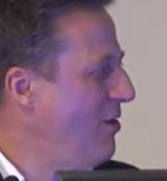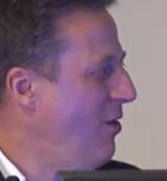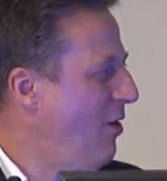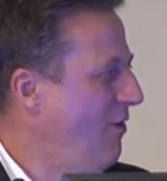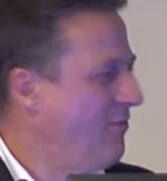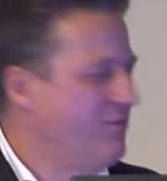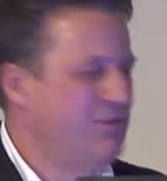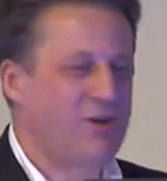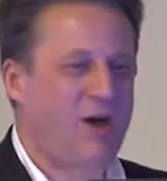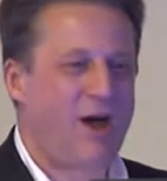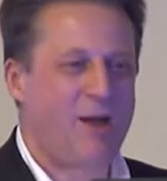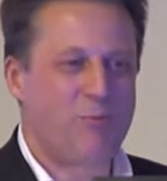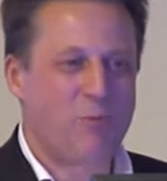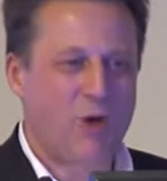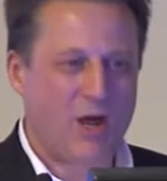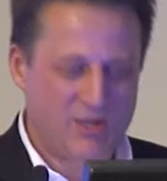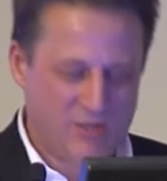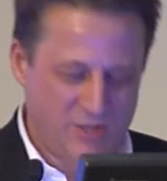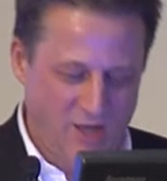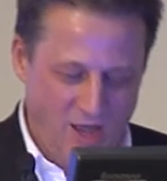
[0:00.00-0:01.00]
of type
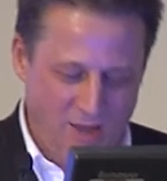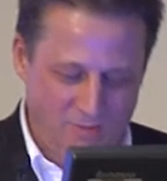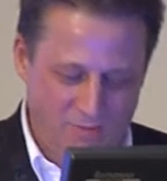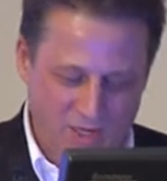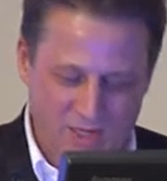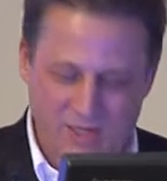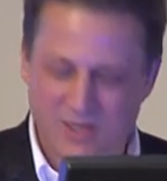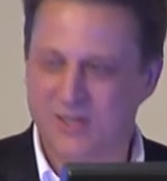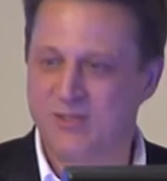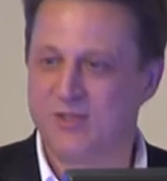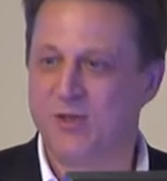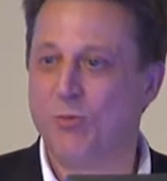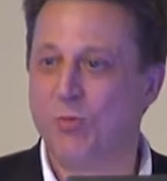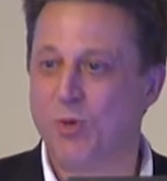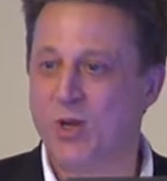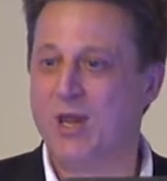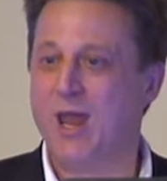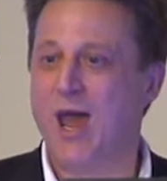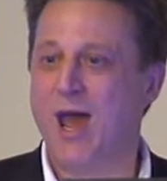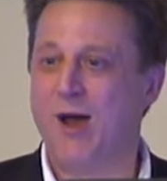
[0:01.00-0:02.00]
1 diabetes that
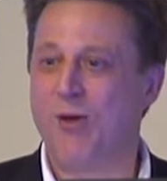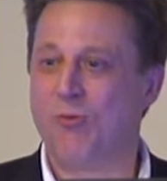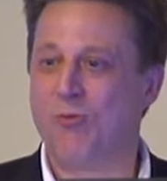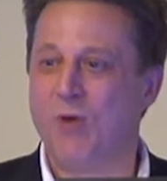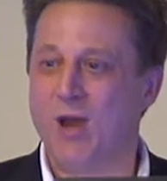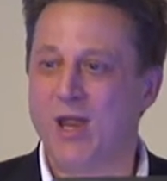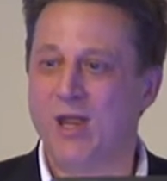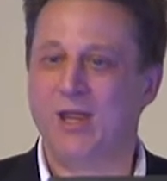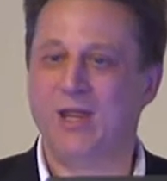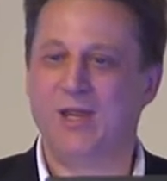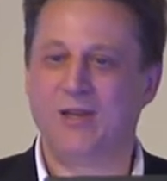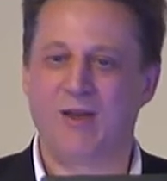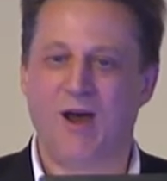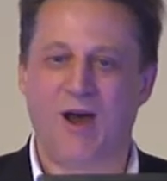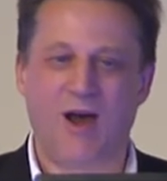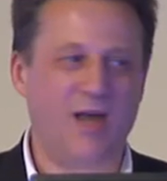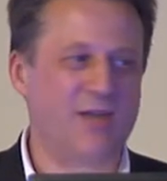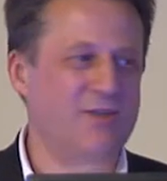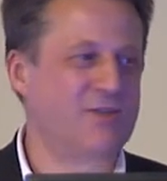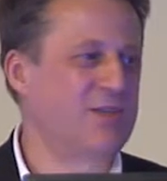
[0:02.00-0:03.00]
we now
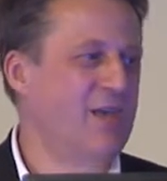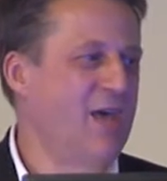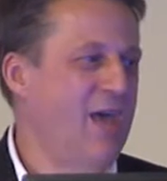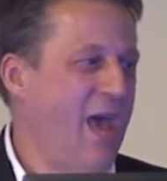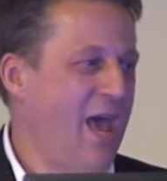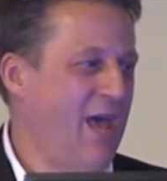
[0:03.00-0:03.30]
recognise